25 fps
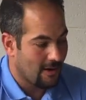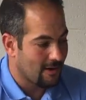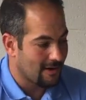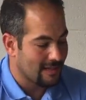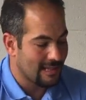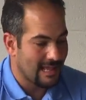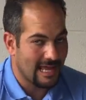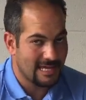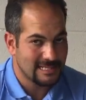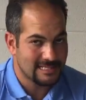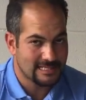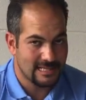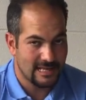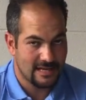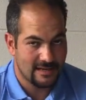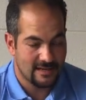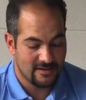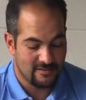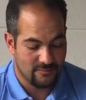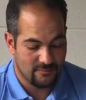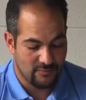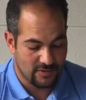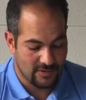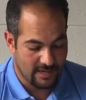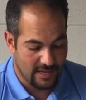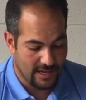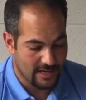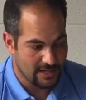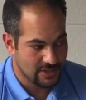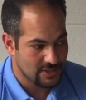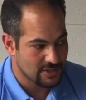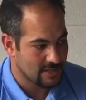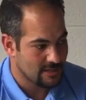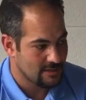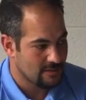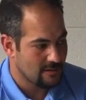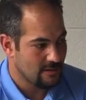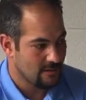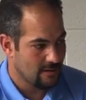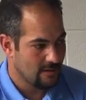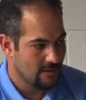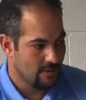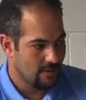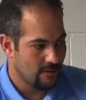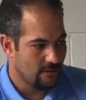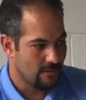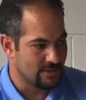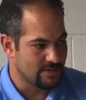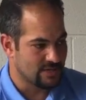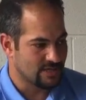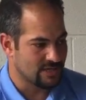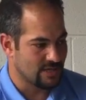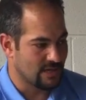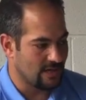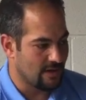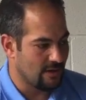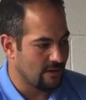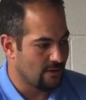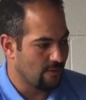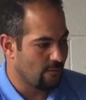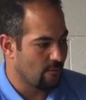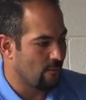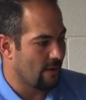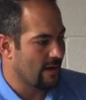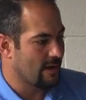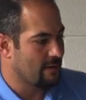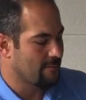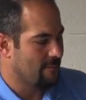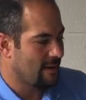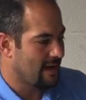our last layer of protection, which is a white